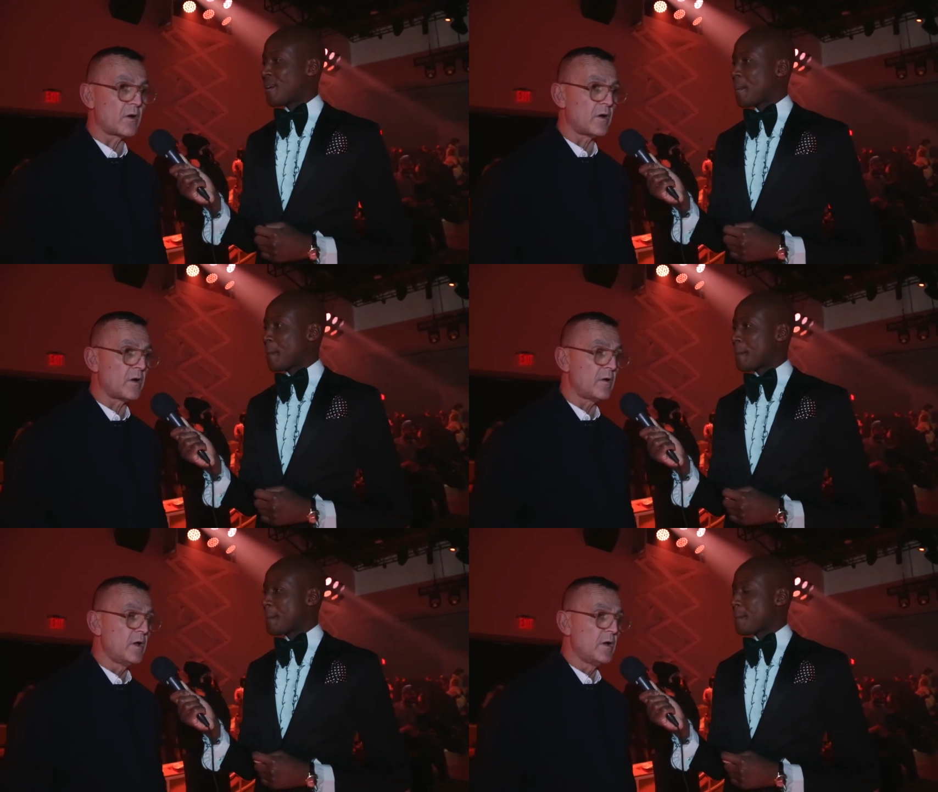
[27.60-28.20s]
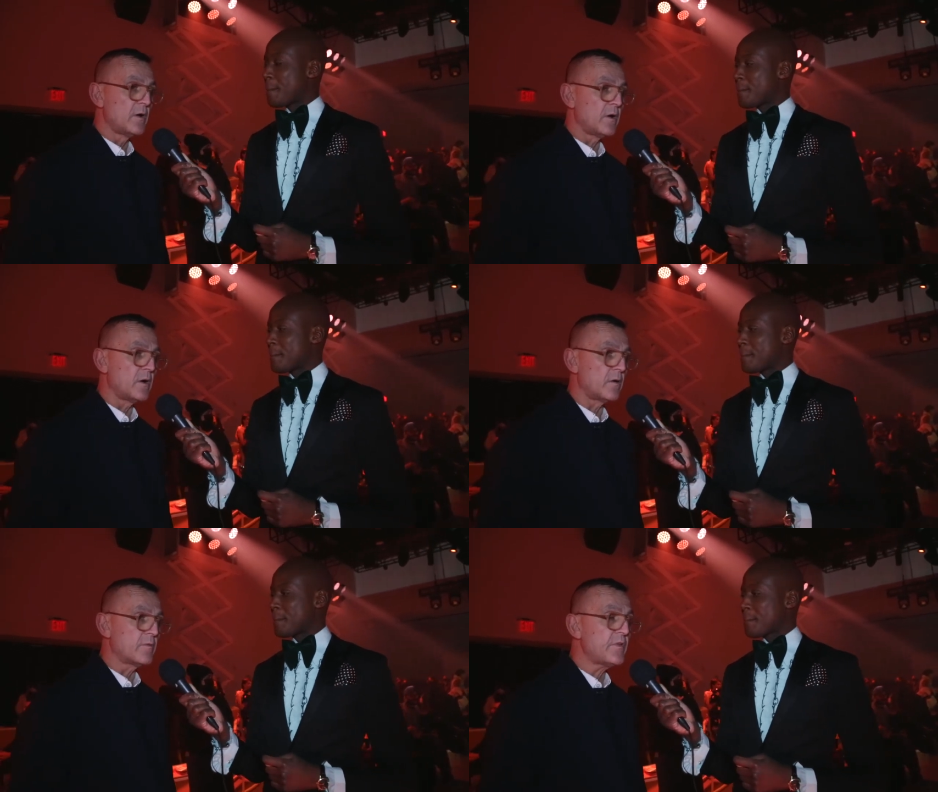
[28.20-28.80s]
Speaker 1: uh,
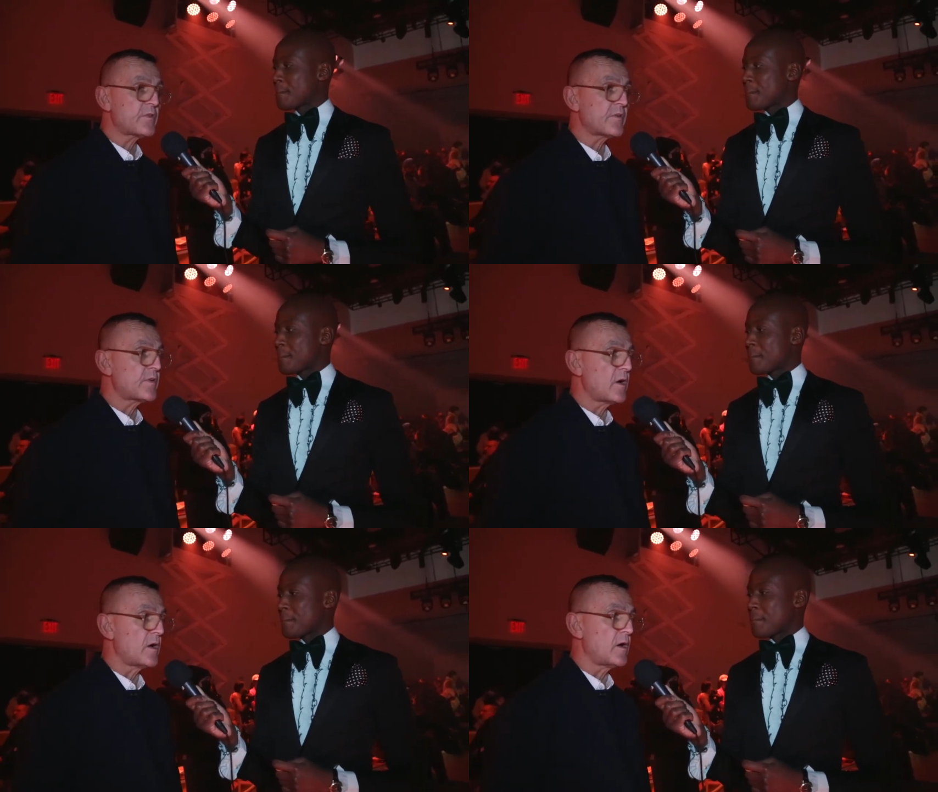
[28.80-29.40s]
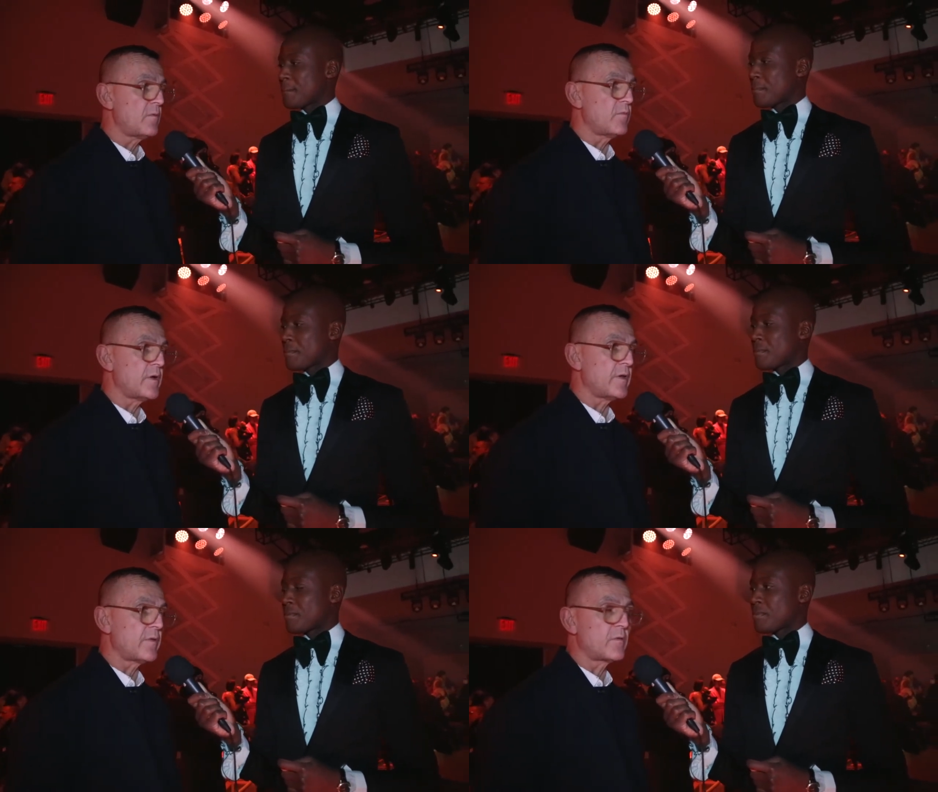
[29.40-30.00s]
uh, resource hub
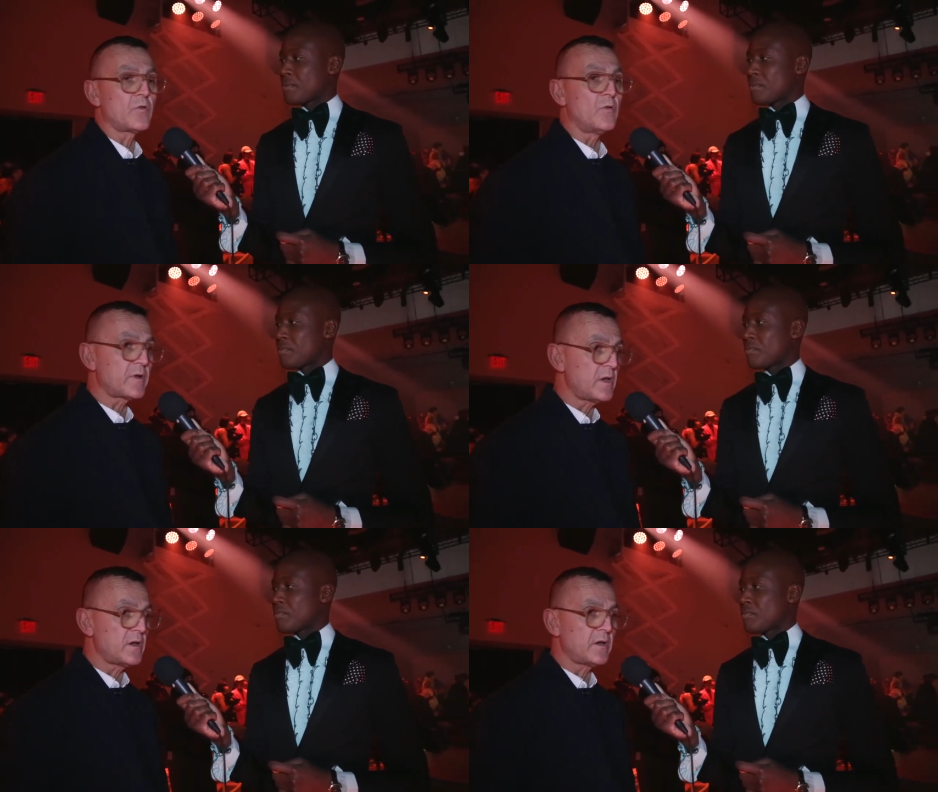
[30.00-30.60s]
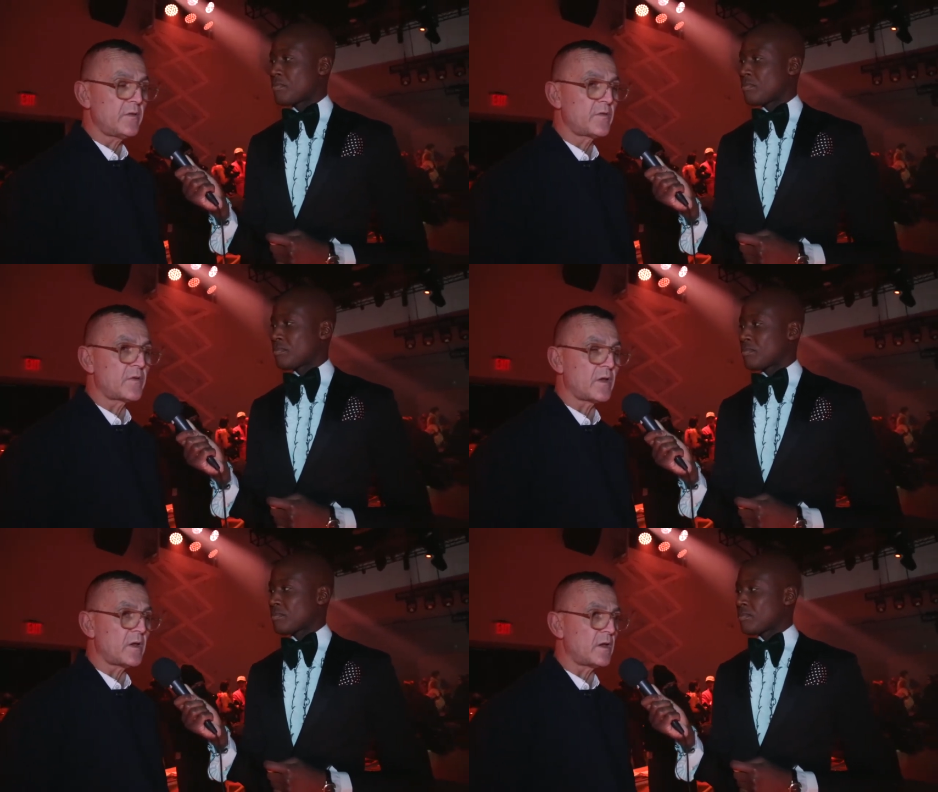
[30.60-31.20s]
with
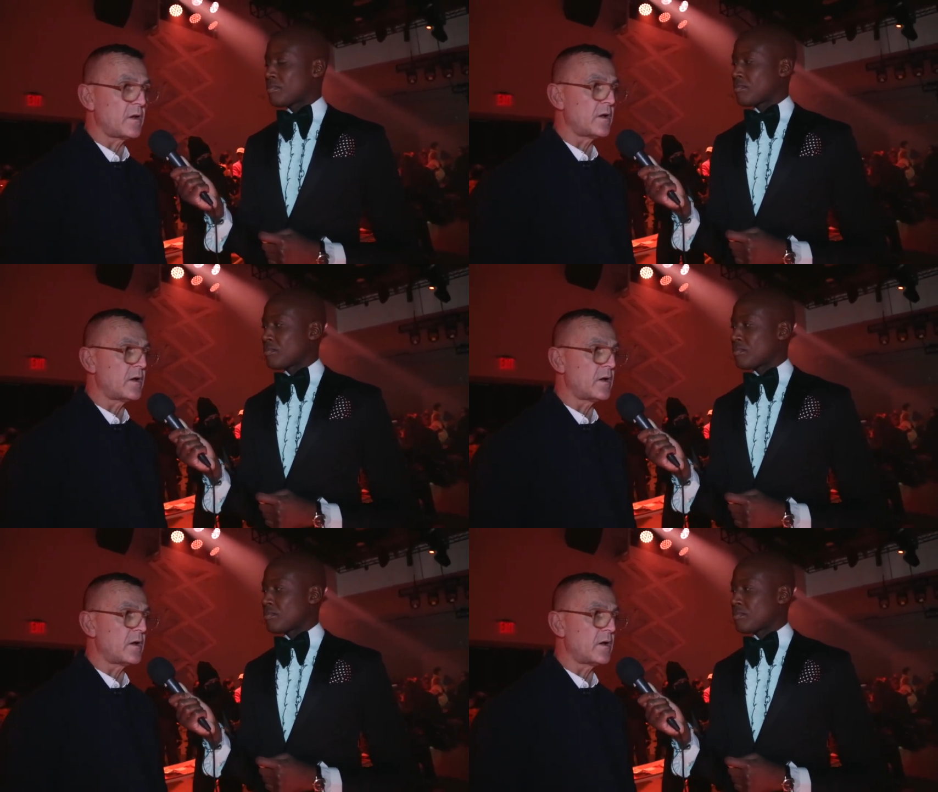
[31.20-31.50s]
toolkits and